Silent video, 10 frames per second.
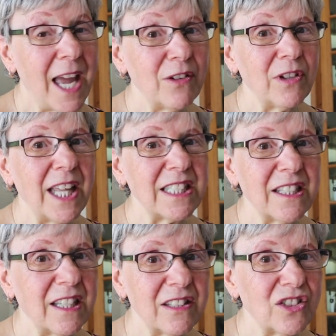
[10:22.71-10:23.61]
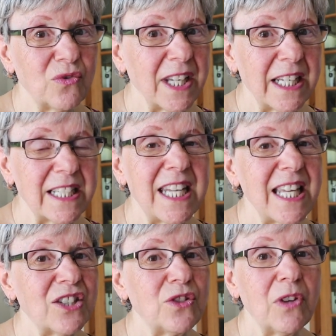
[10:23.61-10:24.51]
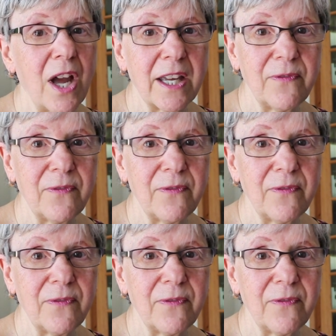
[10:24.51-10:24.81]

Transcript: I don't like to string it. It takes too long.